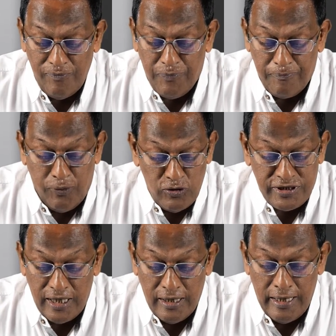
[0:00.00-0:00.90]

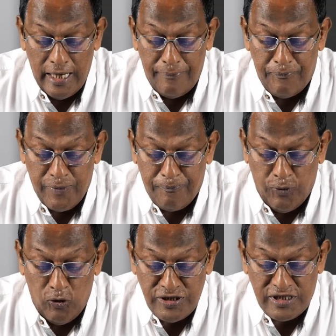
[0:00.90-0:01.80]

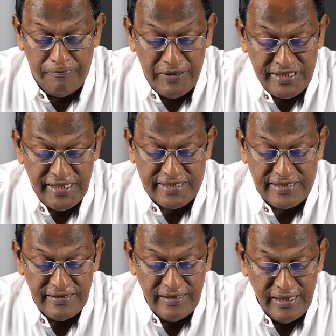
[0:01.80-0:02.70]
proposed business